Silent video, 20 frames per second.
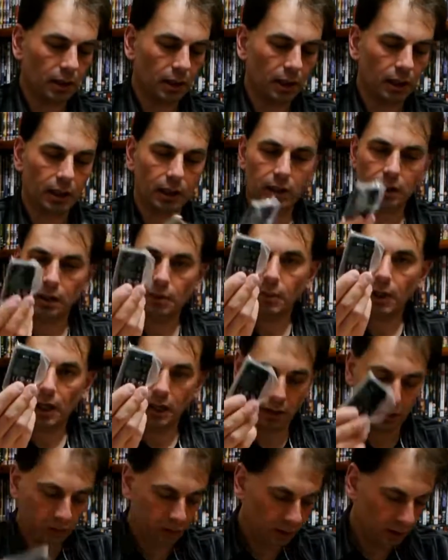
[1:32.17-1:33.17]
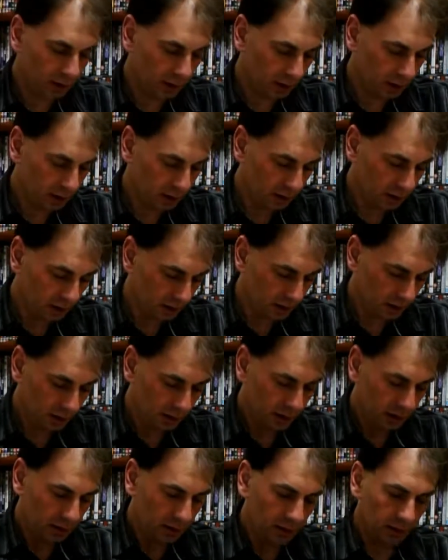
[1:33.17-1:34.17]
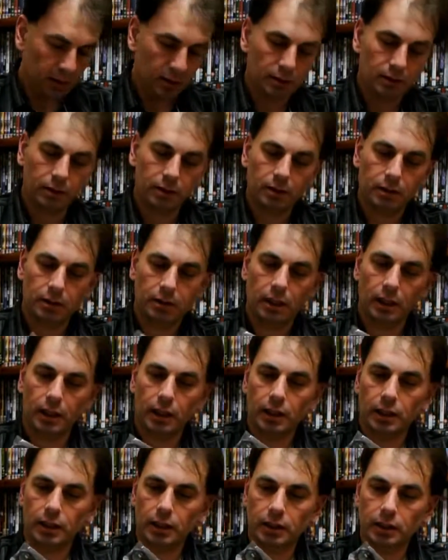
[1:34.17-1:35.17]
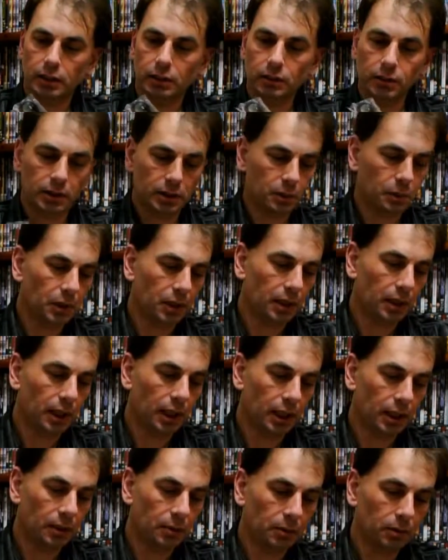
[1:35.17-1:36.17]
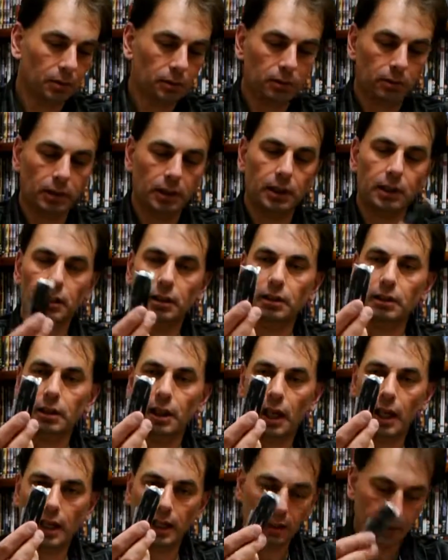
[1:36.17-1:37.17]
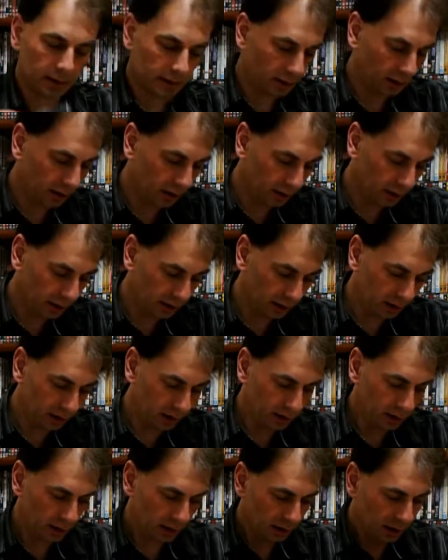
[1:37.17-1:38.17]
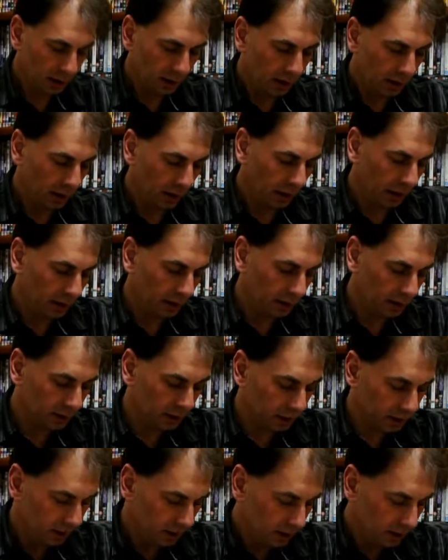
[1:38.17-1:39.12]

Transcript: uh, the battery, uh, a USB cable, a little hand tie, and